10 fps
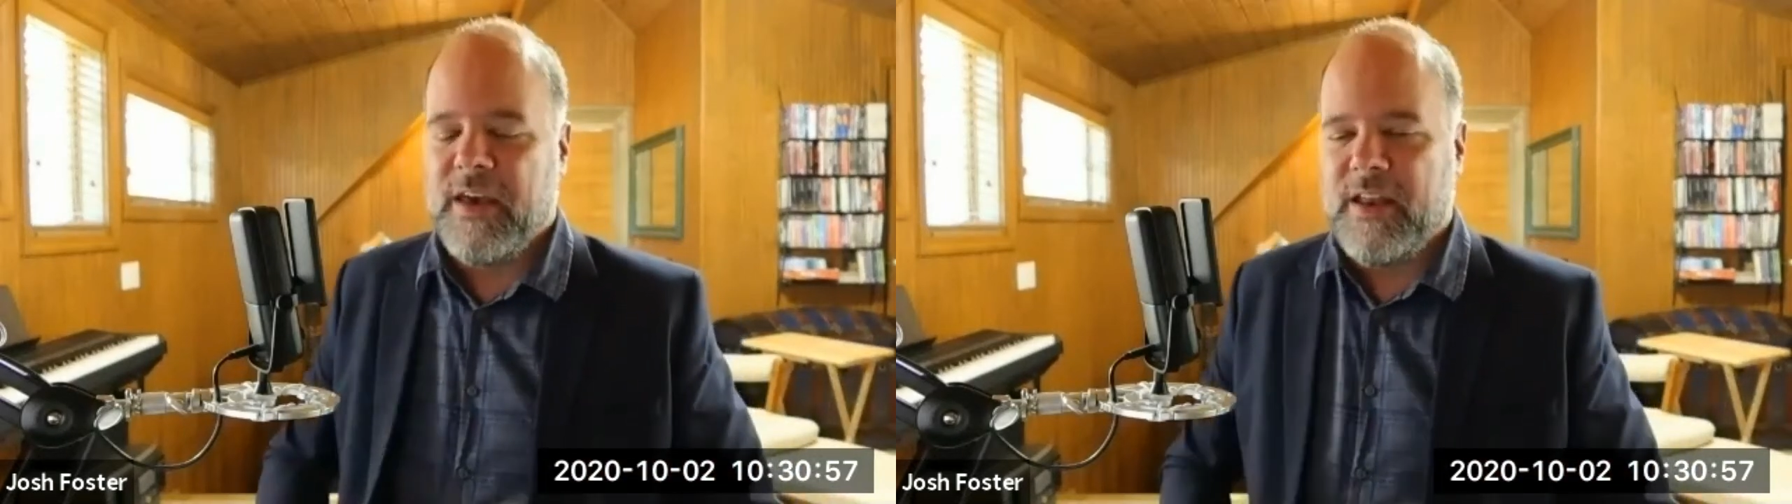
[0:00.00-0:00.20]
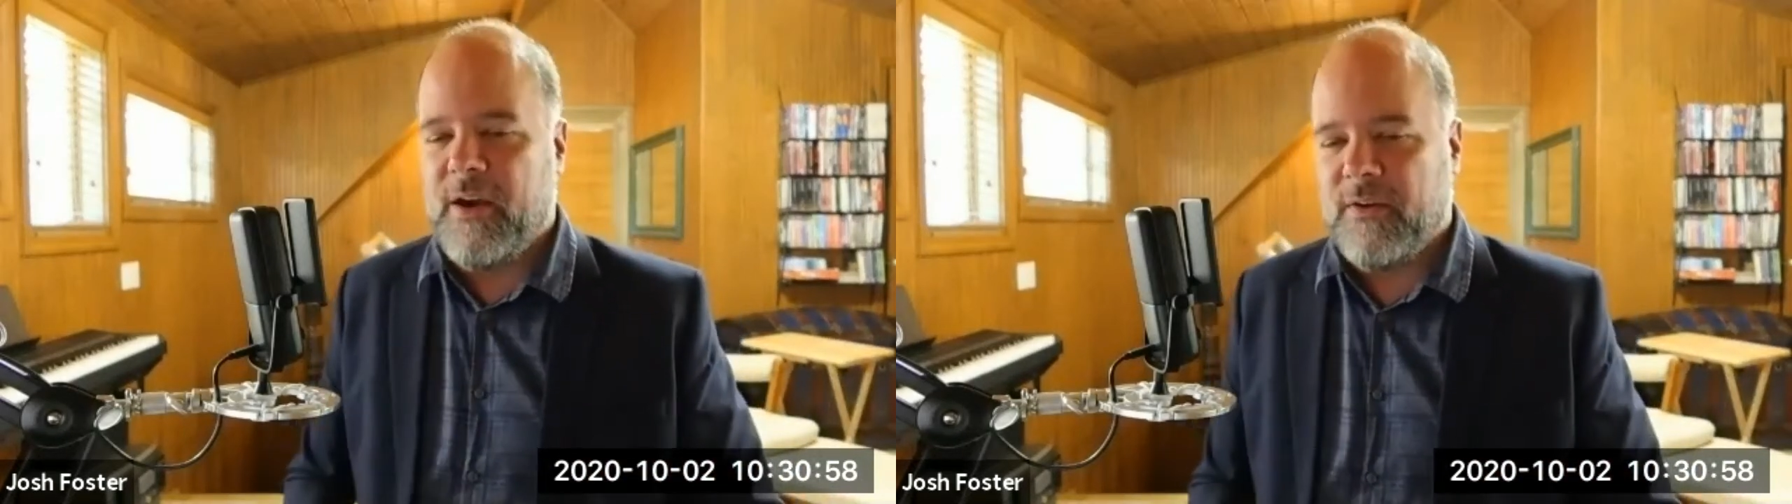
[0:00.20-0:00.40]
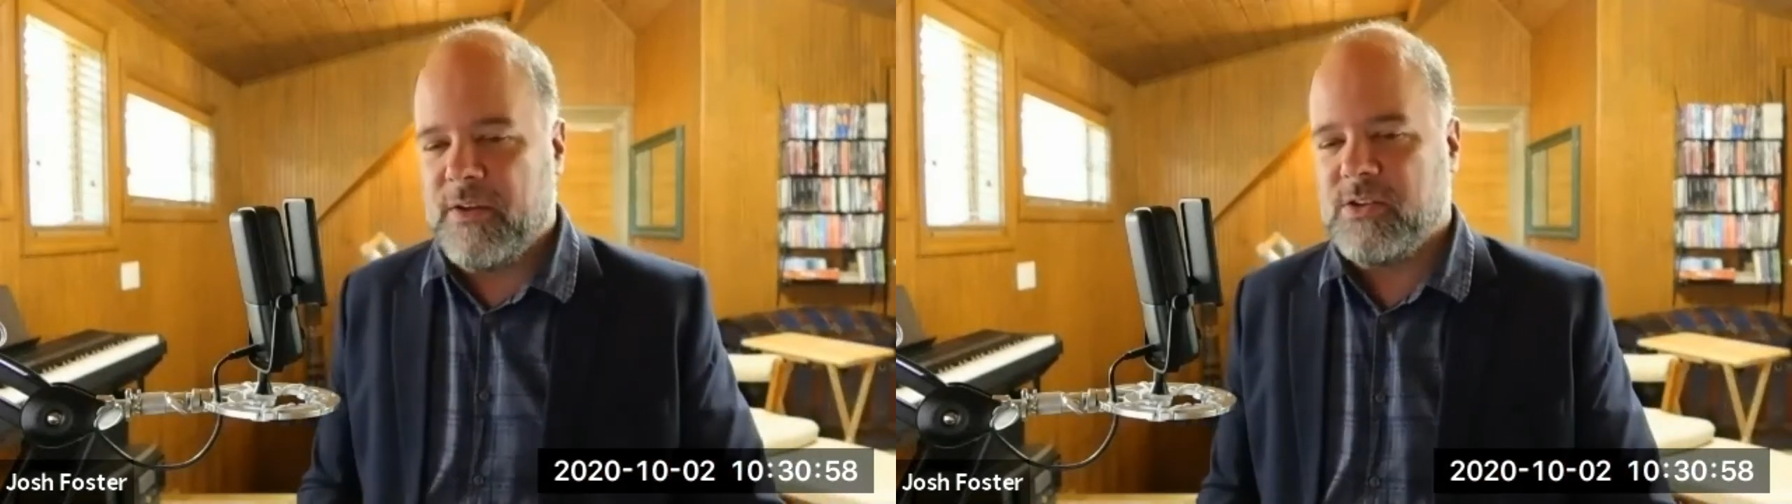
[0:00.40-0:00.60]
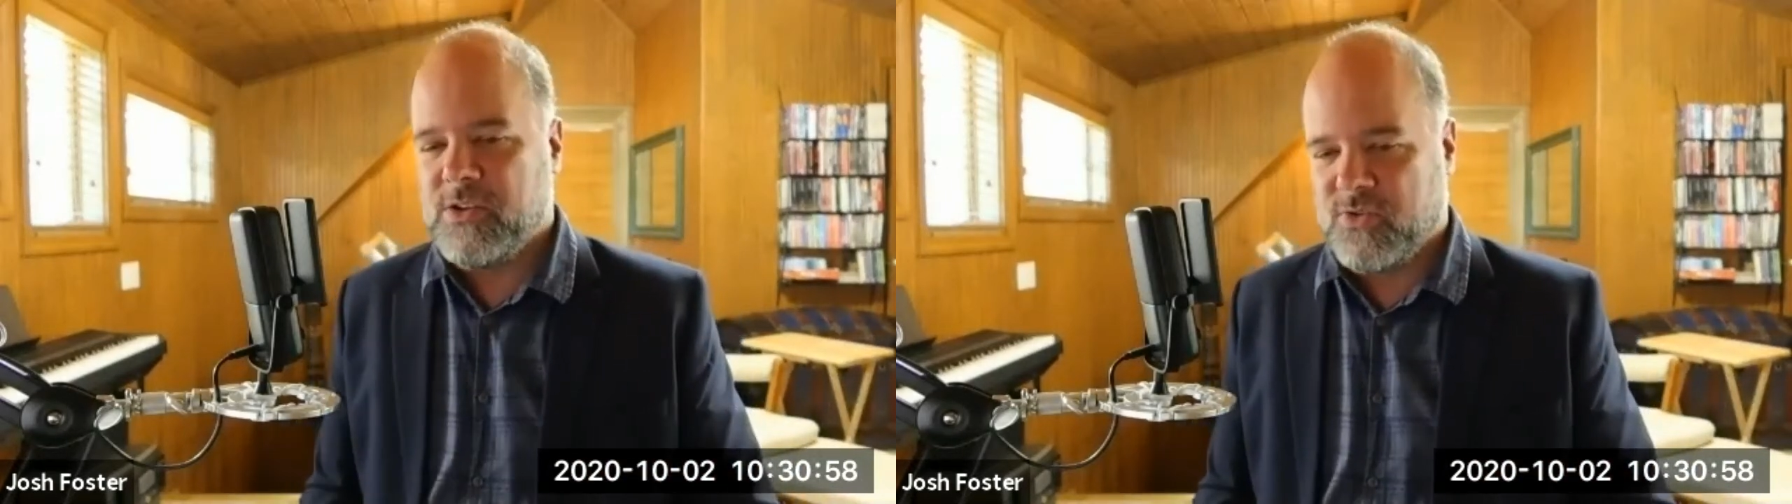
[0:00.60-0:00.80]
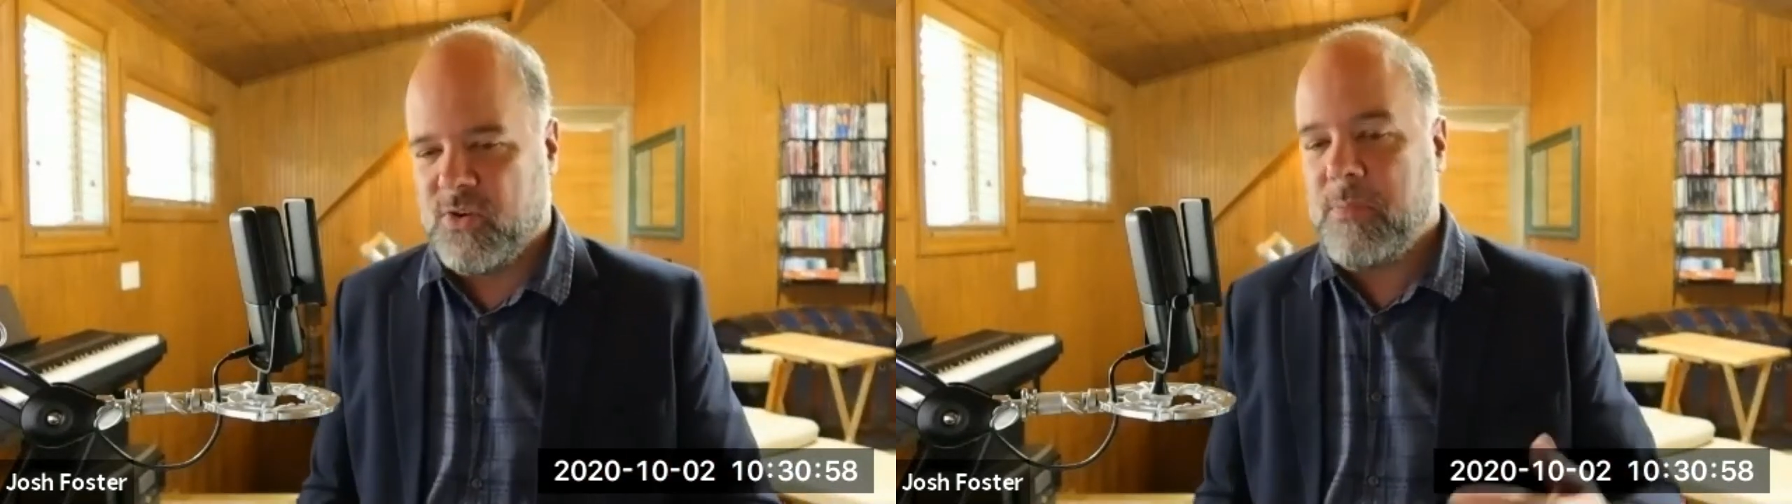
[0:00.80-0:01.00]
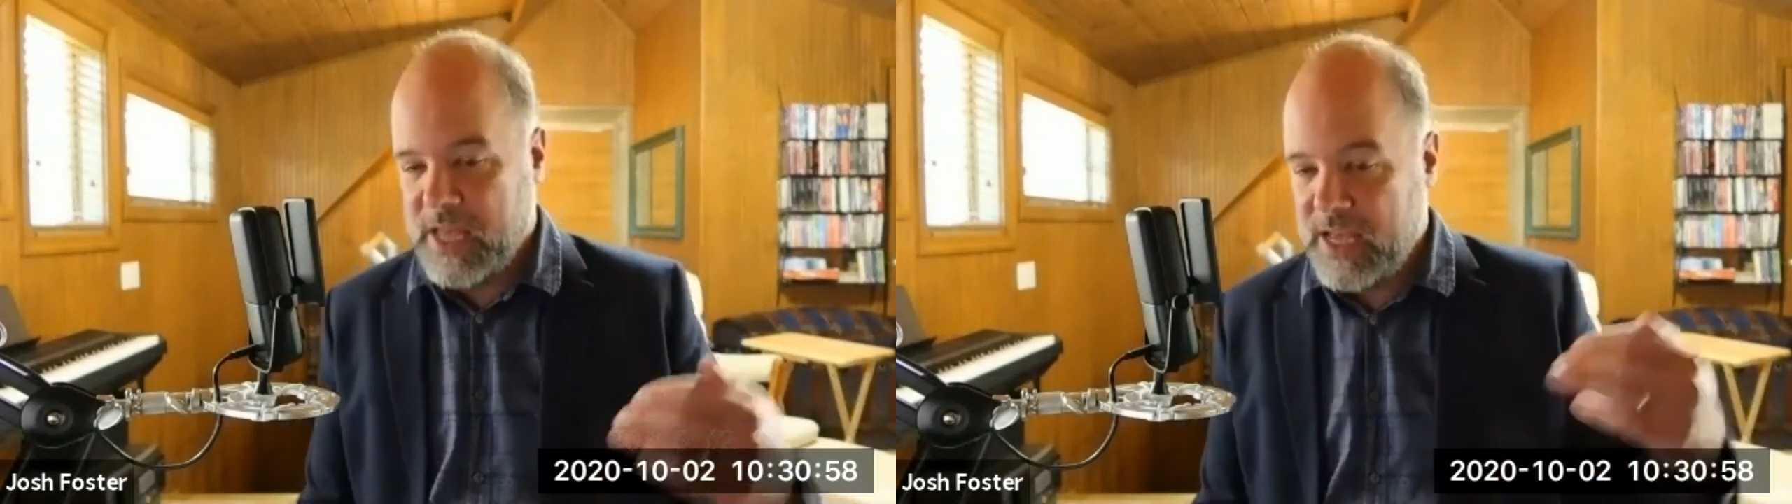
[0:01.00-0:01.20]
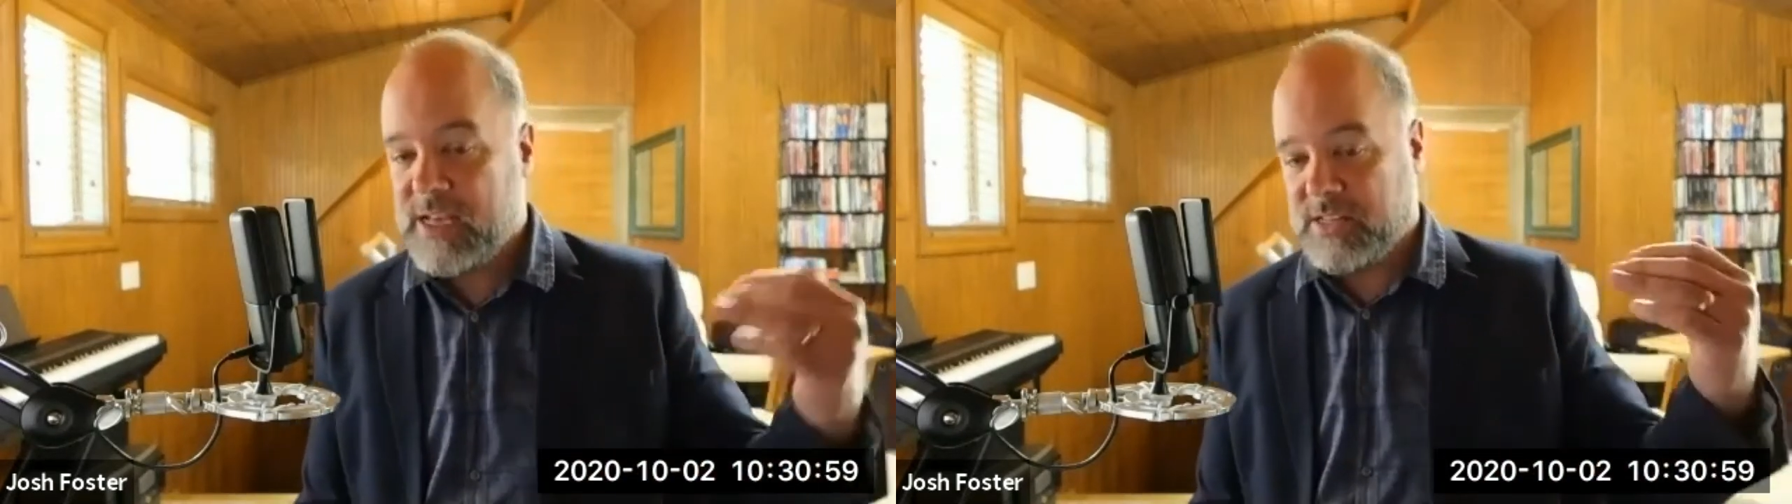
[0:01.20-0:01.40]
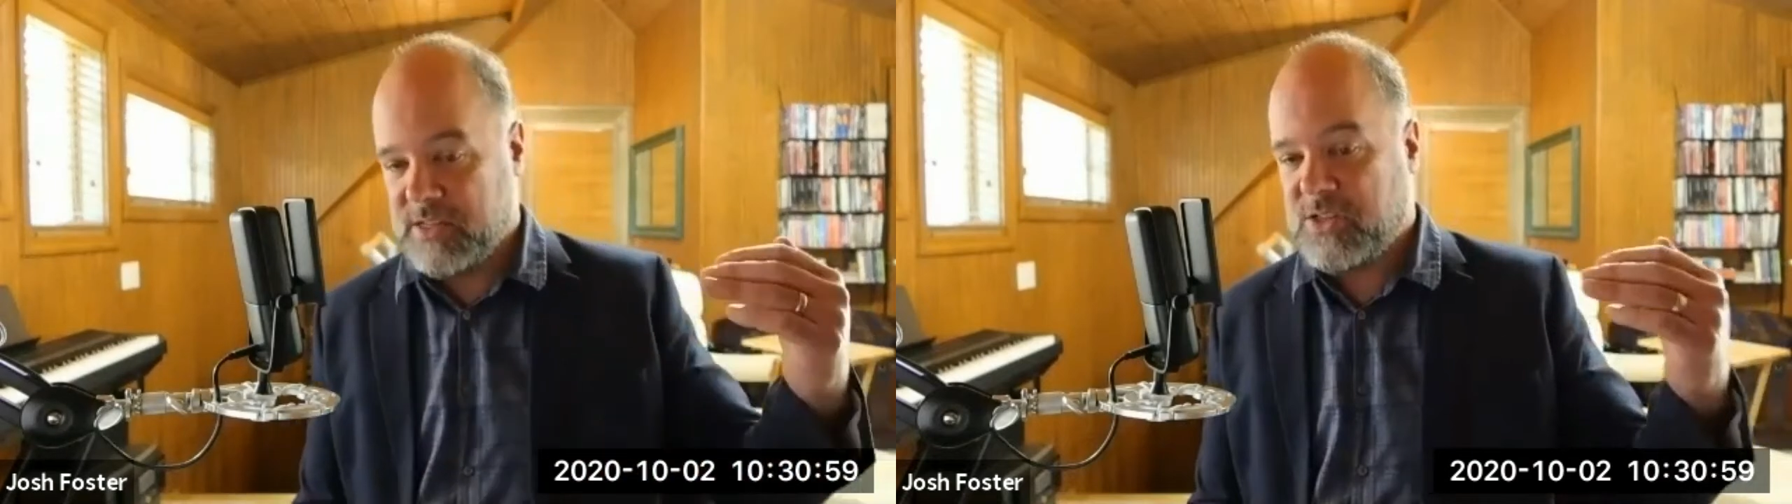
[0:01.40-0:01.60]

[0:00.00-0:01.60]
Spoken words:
Now, Trump is